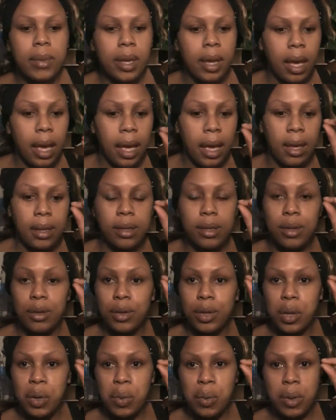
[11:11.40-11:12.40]
And you
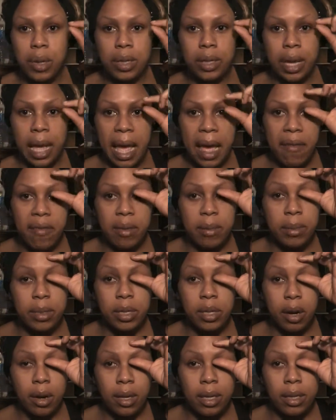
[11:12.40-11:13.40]
don't want to have them
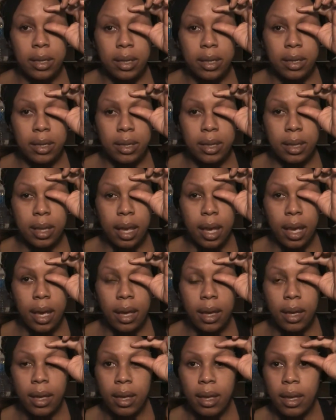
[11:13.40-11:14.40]
starting this
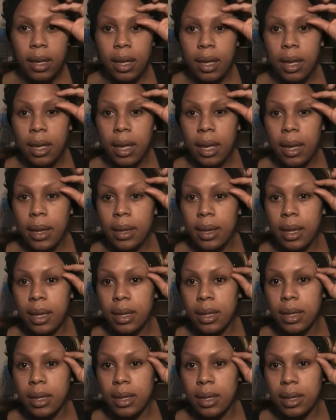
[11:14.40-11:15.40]
thick and
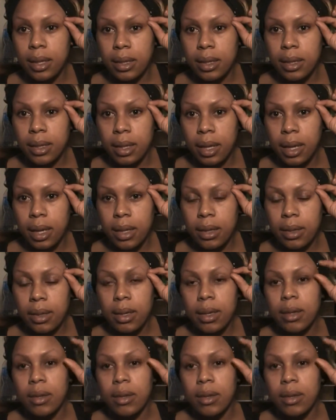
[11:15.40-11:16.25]
ending this thin.